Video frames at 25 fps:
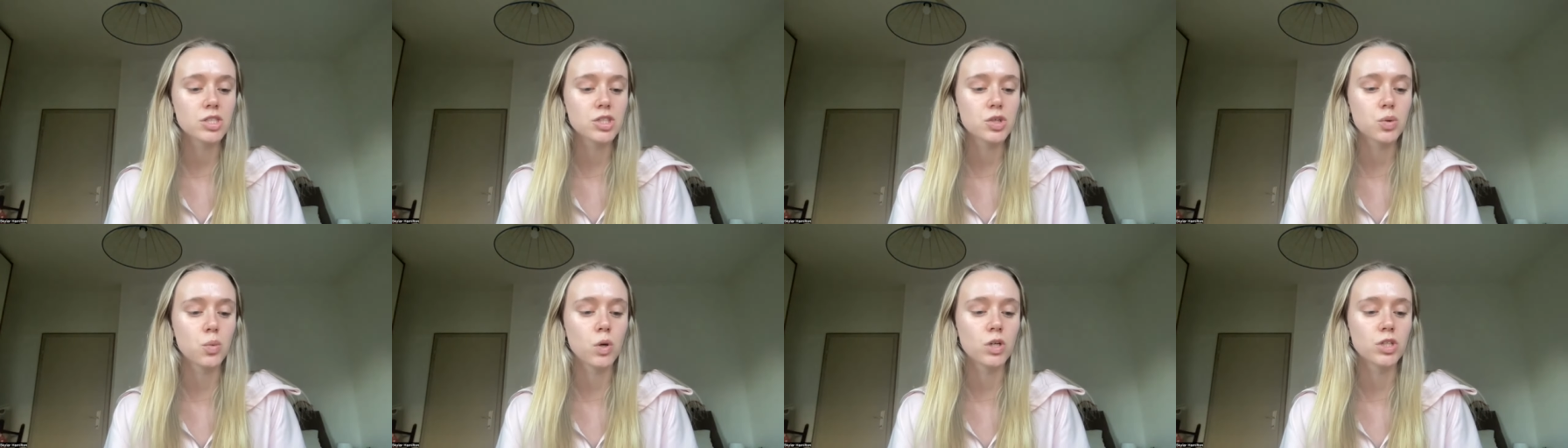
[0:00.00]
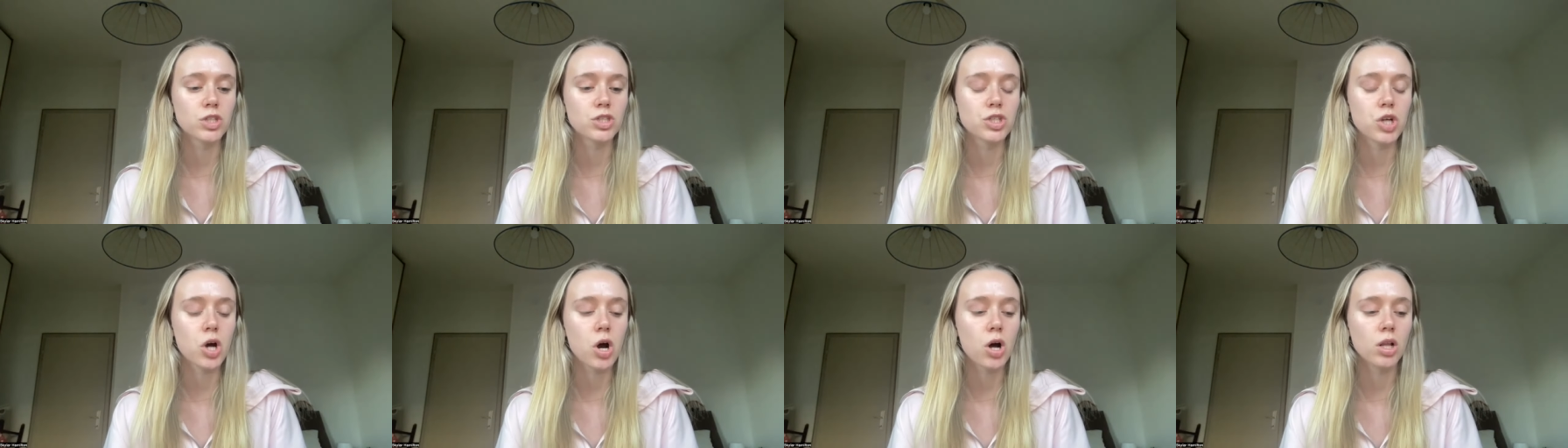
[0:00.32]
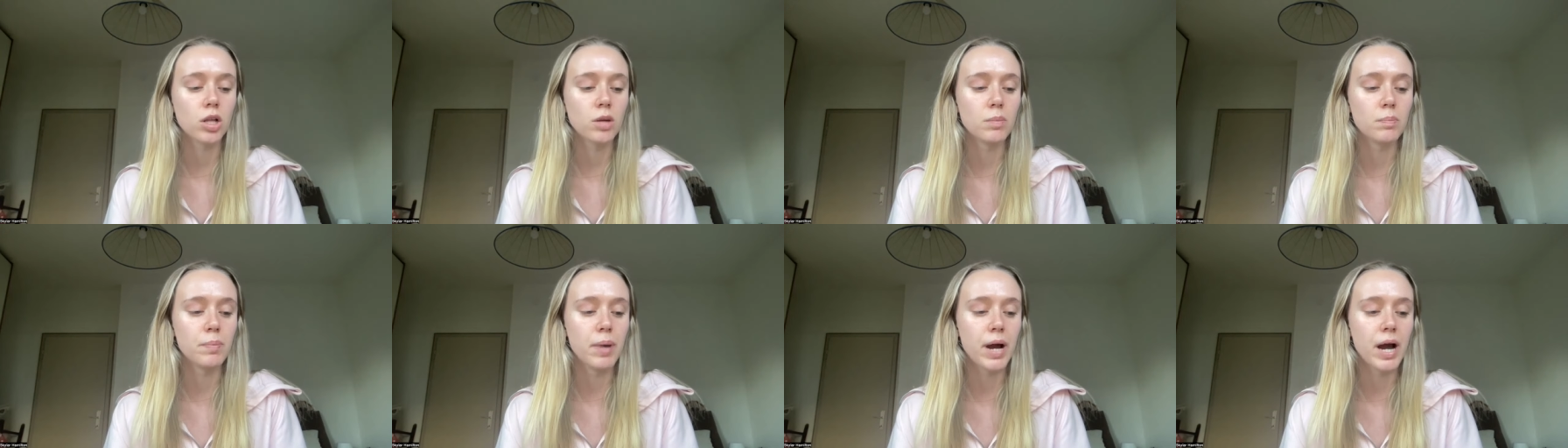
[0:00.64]
So we're just
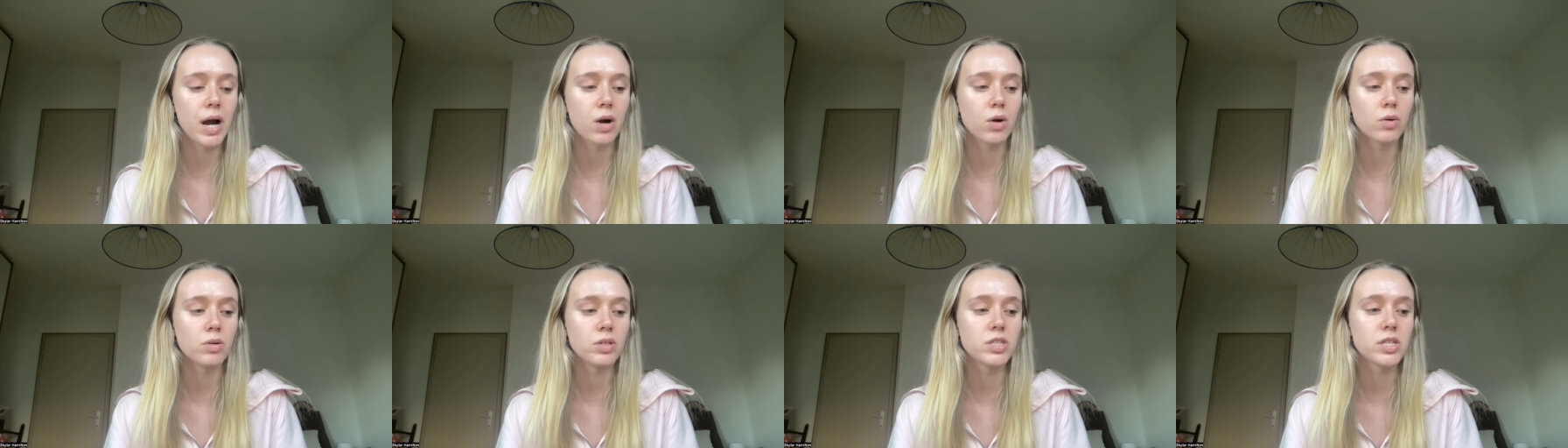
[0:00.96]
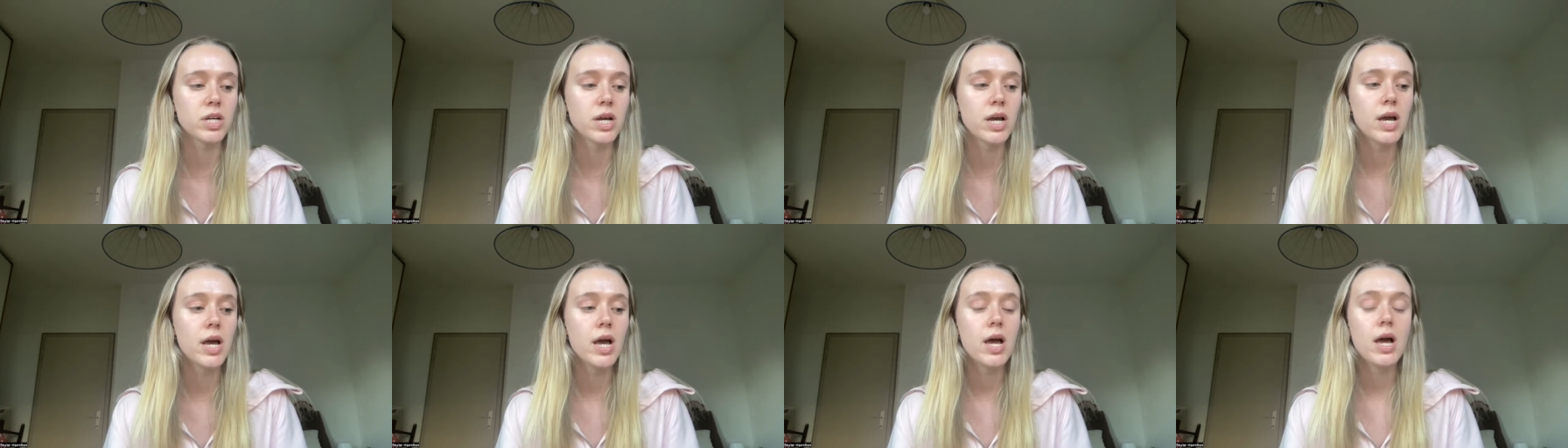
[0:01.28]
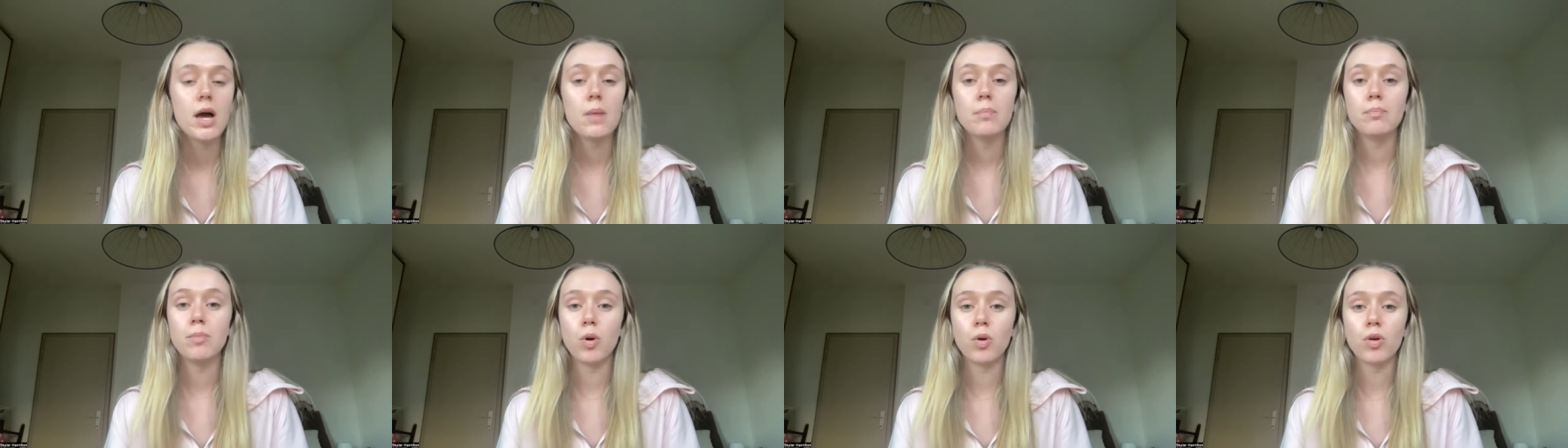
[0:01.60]
all about
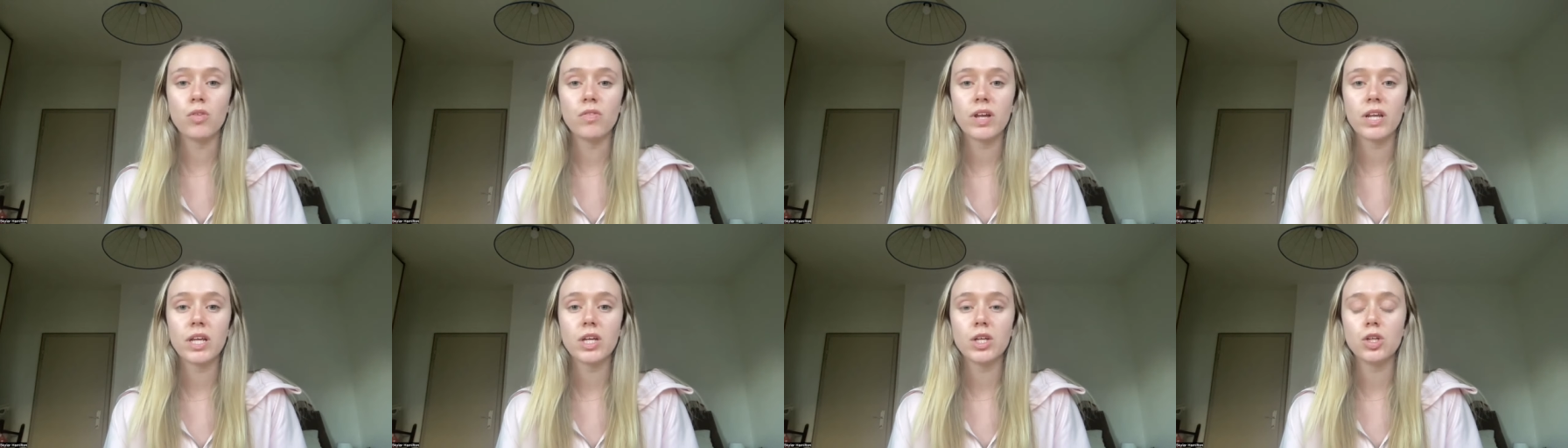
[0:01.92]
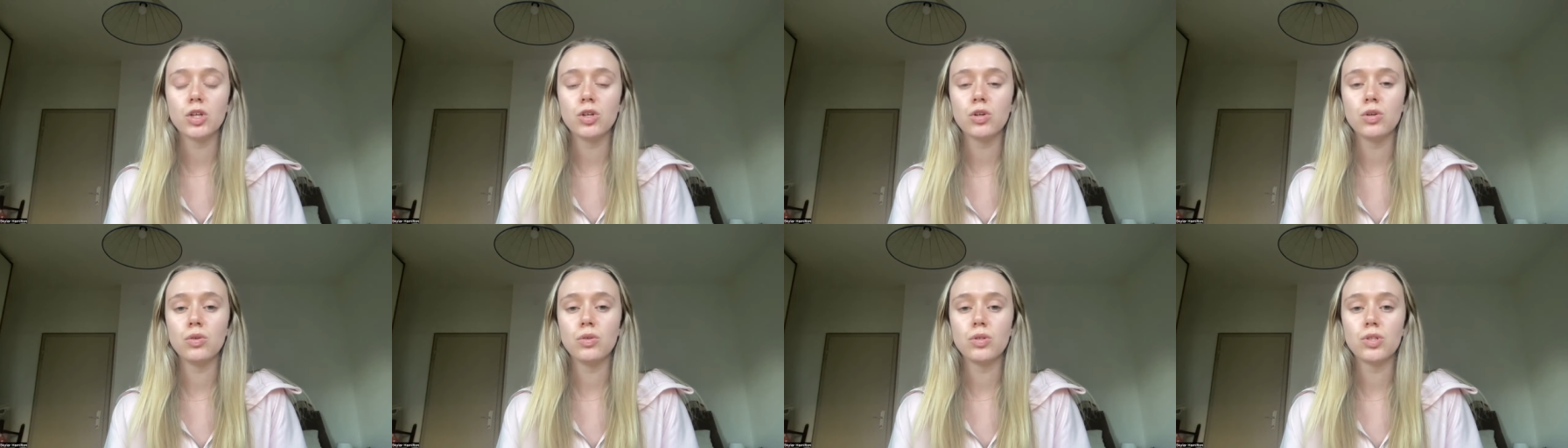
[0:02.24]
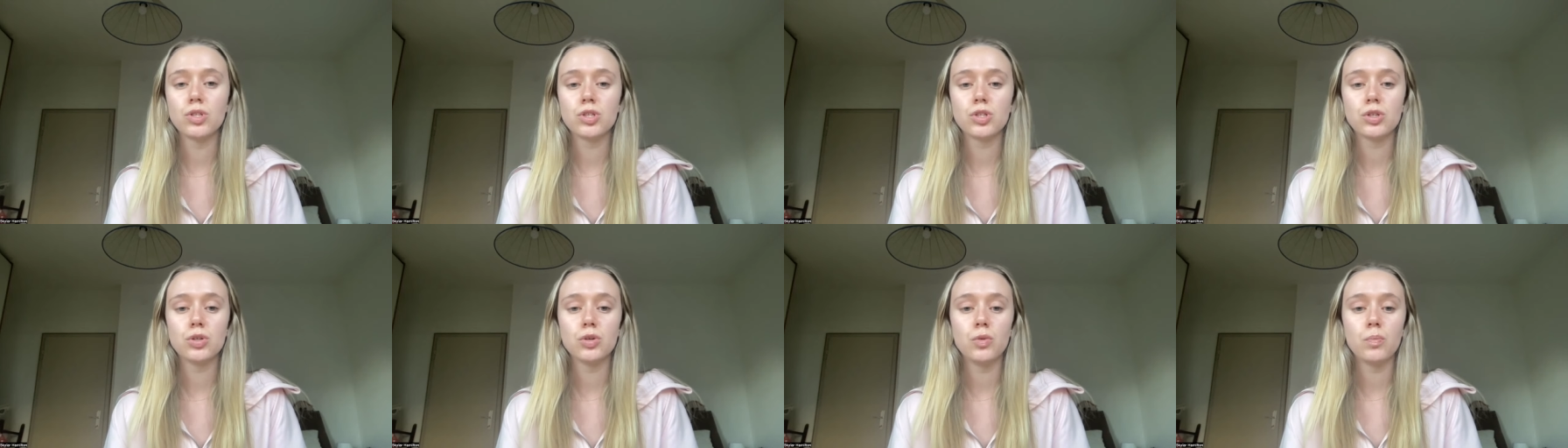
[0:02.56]
motivating you
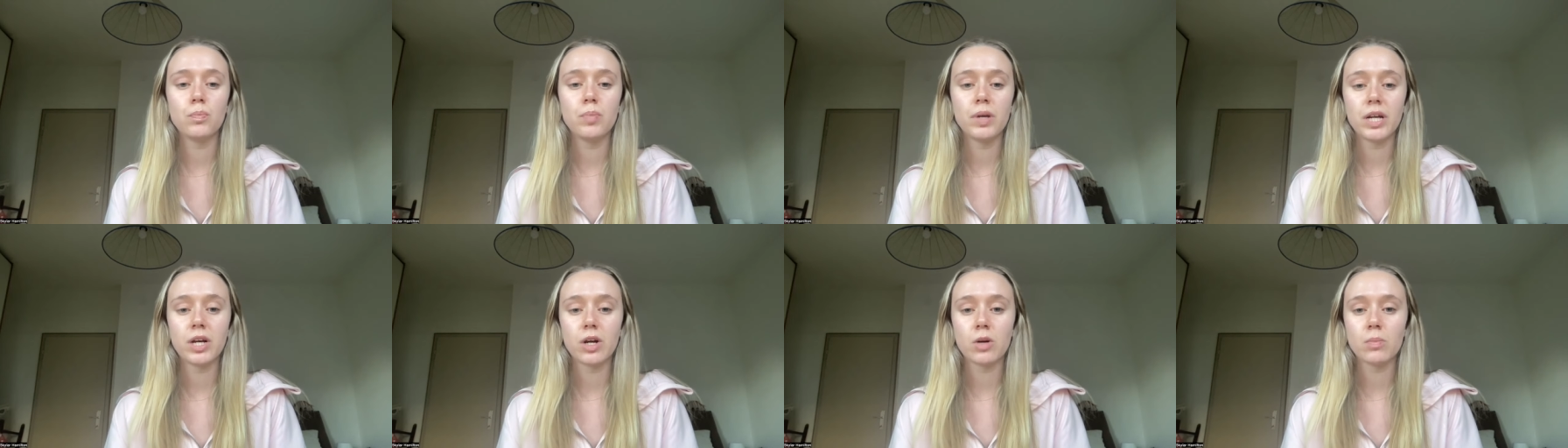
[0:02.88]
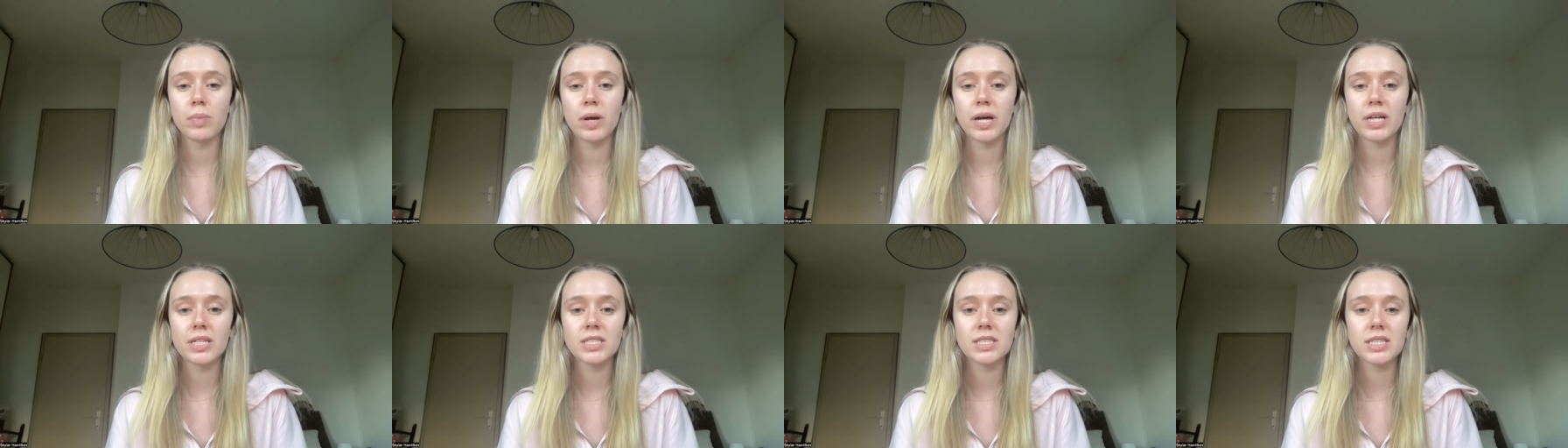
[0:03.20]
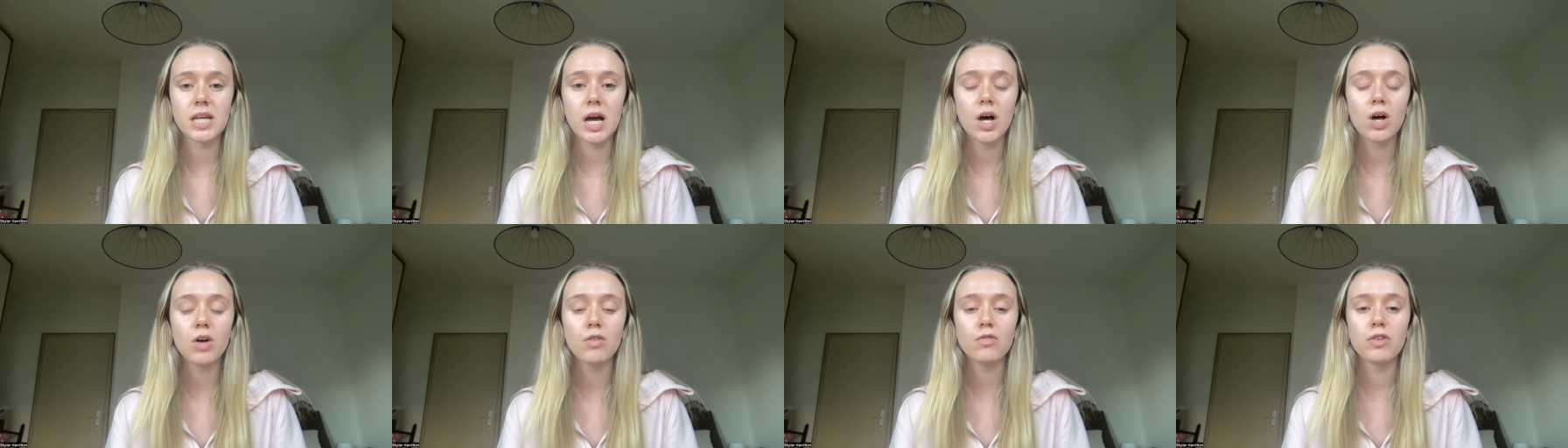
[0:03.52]
to be your best
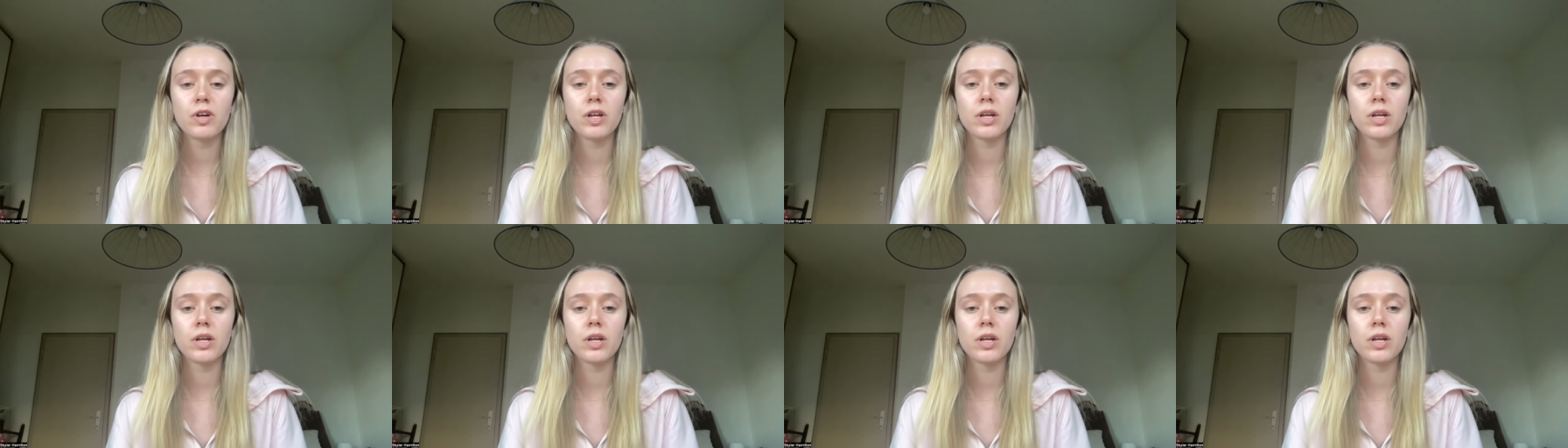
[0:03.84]
self.